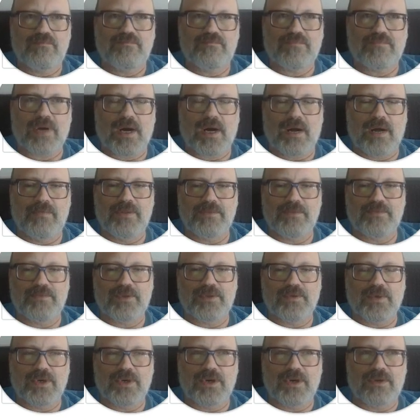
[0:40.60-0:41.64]

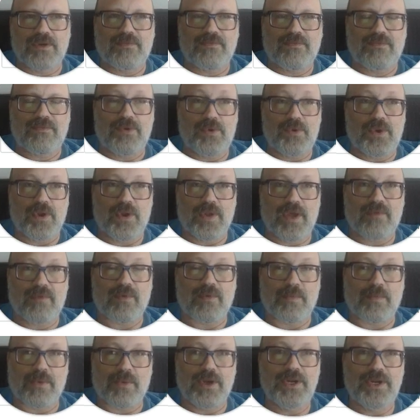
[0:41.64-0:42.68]
problems were if you don't have
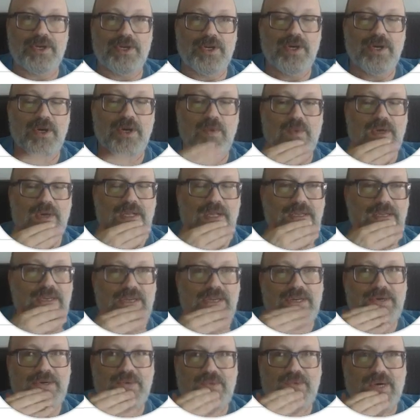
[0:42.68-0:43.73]
a printer, well, you
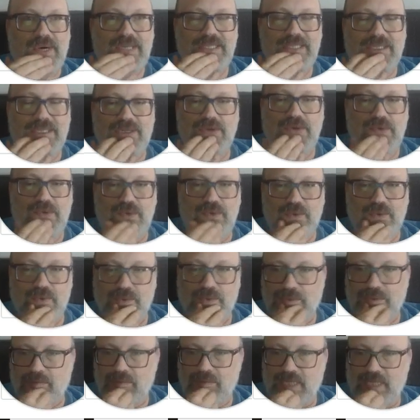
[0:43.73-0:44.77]
know what, you
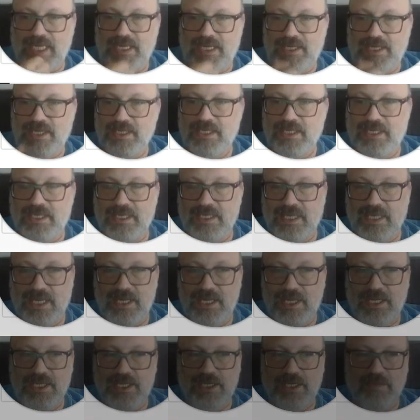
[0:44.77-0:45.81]
need to
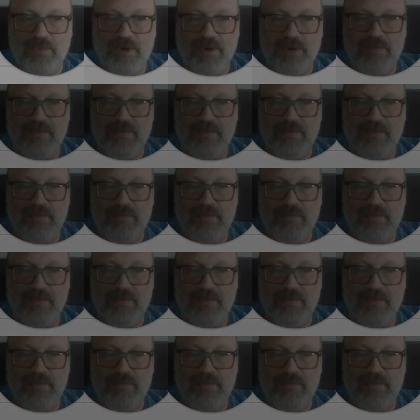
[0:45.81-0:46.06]
send it somewhere to